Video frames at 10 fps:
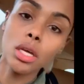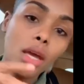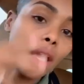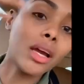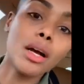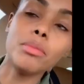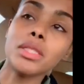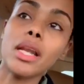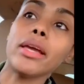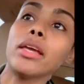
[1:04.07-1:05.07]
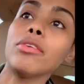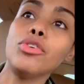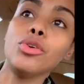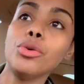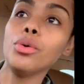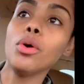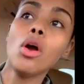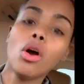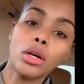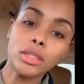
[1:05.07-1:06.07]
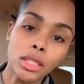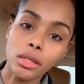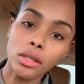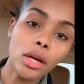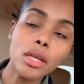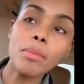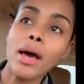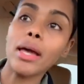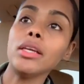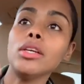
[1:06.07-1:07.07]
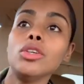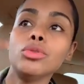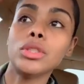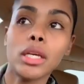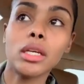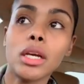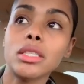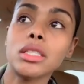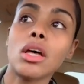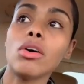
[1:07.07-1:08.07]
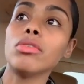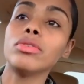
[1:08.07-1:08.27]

It comes. Like, if you are taking care of your body, you taking care of yourself,